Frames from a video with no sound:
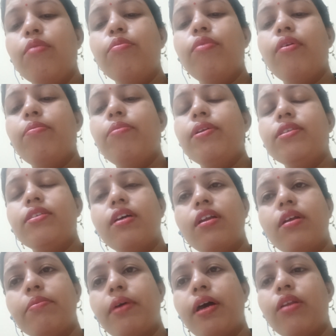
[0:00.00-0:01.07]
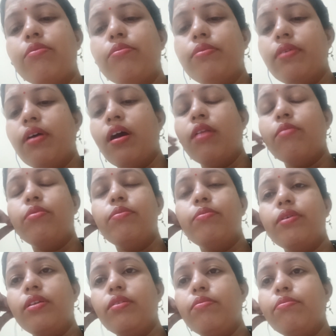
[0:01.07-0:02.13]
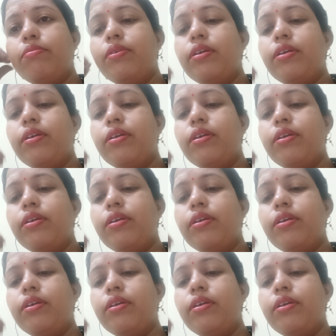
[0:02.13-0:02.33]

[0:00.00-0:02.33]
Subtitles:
bovine serum albumin